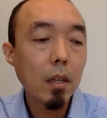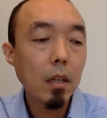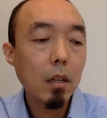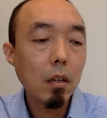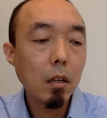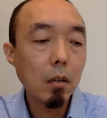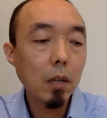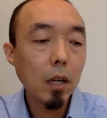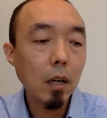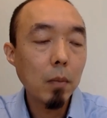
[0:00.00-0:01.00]
You know,
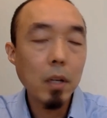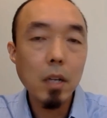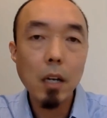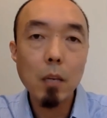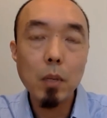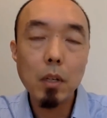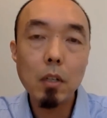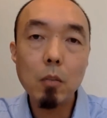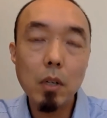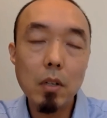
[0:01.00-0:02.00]
undocumented
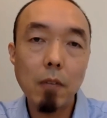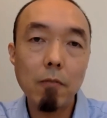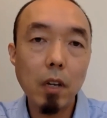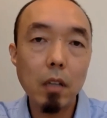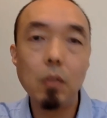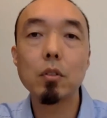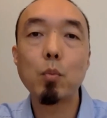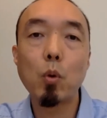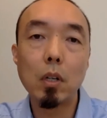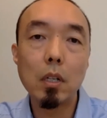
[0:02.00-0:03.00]
communities have very little
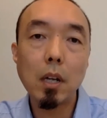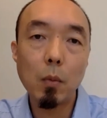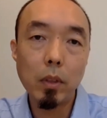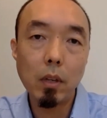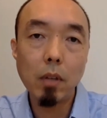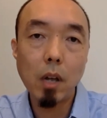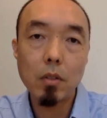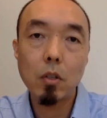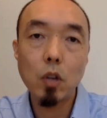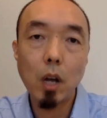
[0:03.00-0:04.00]
support at a time when they've lost
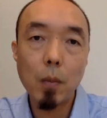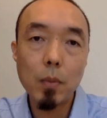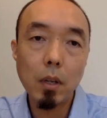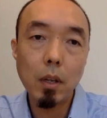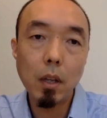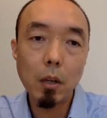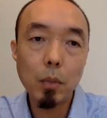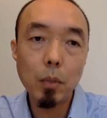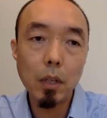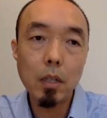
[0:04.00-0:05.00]
their jobs and their
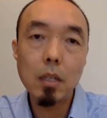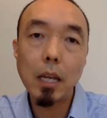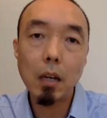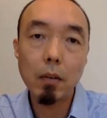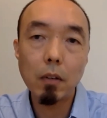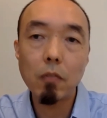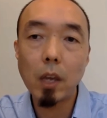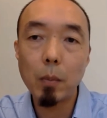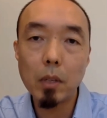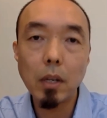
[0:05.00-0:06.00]
ability to take care of their
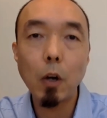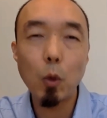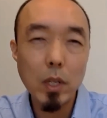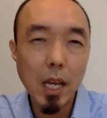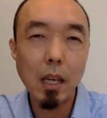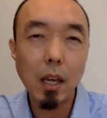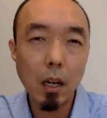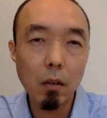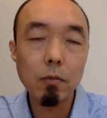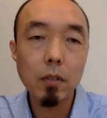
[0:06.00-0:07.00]
families. How are we taking
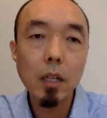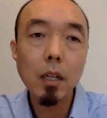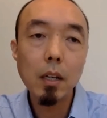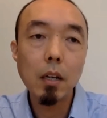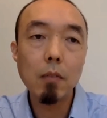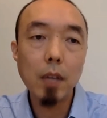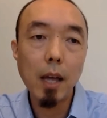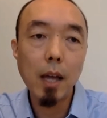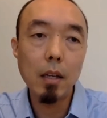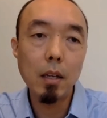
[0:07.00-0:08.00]
care of
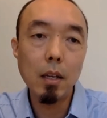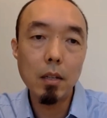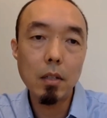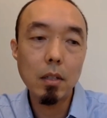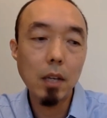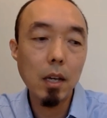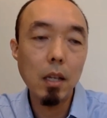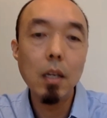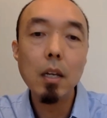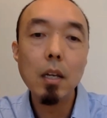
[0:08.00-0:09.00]
that in
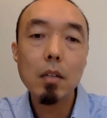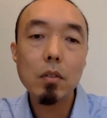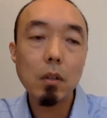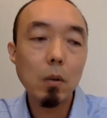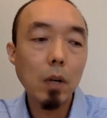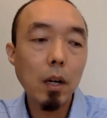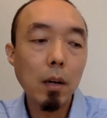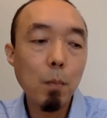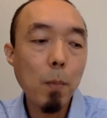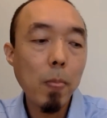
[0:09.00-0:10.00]
society? So